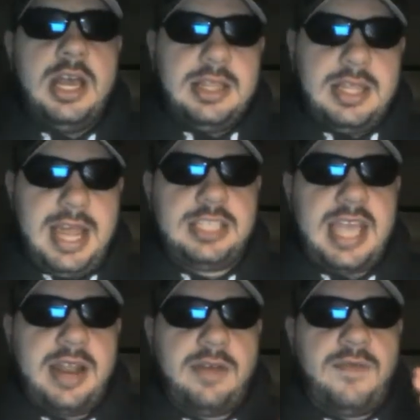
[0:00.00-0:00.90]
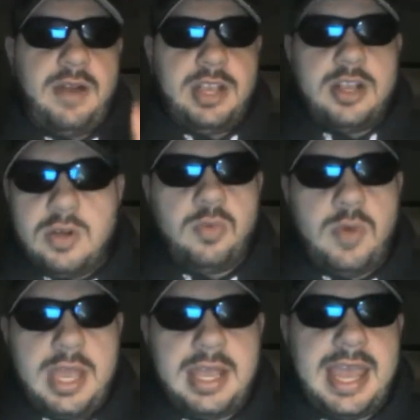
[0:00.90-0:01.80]
The Nets had a very good
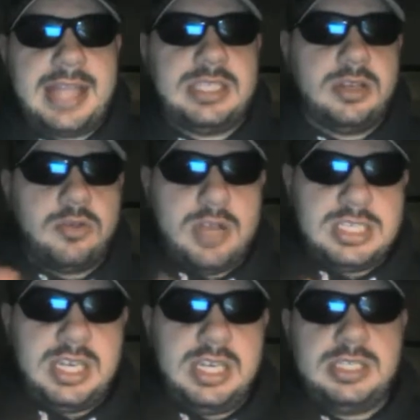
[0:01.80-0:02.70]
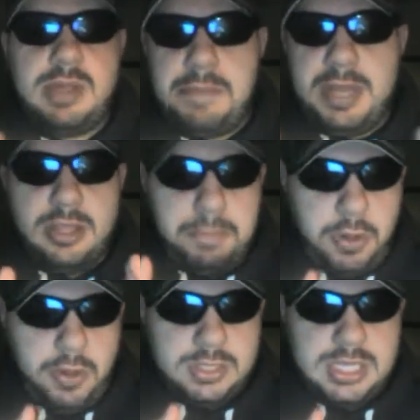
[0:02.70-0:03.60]
win against the Grizzlies. They beat the
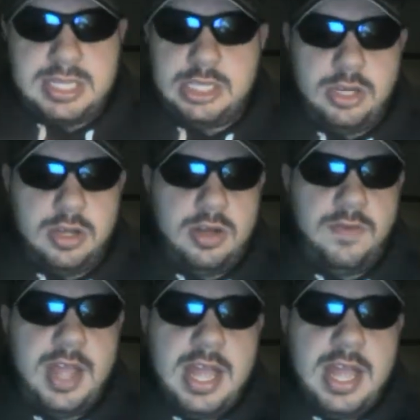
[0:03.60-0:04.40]
Bulls like they should have.